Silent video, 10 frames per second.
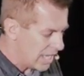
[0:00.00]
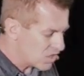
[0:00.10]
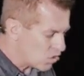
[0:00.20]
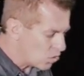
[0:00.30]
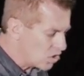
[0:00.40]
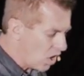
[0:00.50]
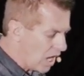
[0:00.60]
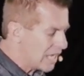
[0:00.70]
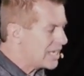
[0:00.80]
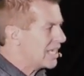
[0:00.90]
And so
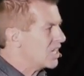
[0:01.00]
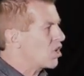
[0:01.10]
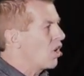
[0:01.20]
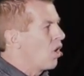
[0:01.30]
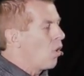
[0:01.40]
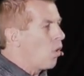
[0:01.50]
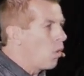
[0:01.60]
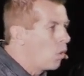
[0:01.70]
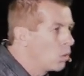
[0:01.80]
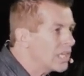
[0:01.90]
God is a
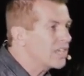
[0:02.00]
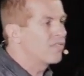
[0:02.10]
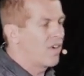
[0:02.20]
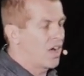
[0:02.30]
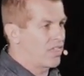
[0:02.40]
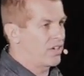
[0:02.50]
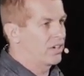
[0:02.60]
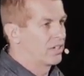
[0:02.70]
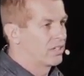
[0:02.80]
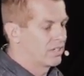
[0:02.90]
holy
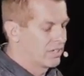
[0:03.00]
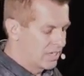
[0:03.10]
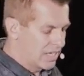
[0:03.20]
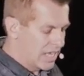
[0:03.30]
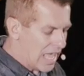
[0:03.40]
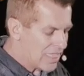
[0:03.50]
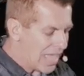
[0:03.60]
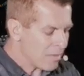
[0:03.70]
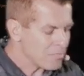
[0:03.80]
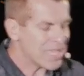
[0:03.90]
father. And
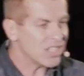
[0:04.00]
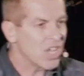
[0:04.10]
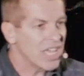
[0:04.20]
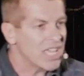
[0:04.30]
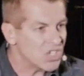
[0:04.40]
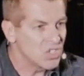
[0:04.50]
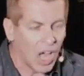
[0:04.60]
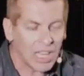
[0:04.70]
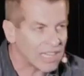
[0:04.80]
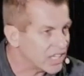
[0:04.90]
that means he's
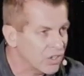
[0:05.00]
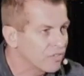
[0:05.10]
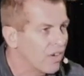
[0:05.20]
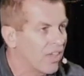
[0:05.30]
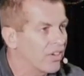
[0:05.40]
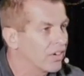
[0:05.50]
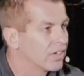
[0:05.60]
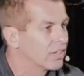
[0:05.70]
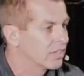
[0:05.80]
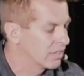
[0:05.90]
not like your father.
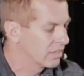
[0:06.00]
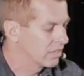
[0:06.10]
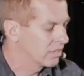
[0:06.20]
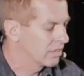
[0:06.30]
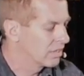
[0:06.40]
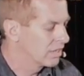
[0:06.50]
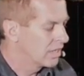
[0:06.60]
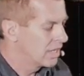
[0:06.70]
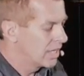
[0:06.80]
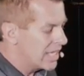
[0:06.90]

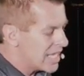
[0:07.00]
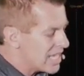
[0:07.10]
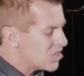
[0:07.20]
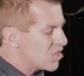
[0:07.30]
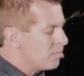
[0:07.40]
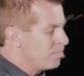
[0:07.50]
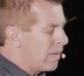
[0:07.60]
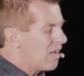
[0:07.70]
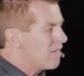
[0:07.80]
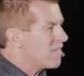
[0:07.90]
He is
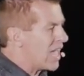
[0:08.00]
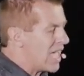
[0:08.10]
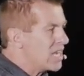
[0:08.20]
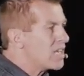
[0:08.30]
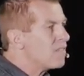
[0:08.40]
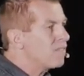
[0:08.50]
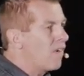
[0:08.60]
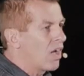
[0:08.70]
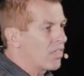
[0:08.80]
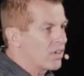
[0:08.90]
above any
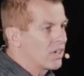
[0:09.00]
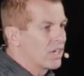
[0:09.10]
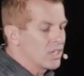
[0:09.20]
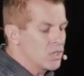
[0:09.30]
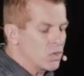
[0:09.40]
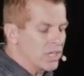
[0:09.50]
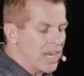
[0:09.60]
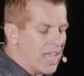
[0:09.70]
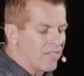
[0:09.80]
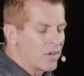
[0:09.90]
father you
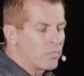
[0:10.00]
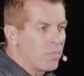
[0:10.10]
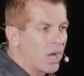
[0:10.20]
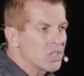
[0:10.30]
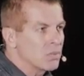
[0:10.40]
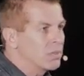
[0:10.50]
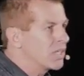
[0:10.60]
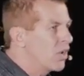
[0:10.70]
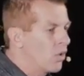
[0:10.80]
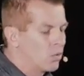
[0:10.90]
could ever
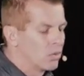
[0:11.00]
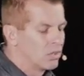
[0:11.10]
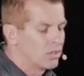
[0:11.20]
possibly know.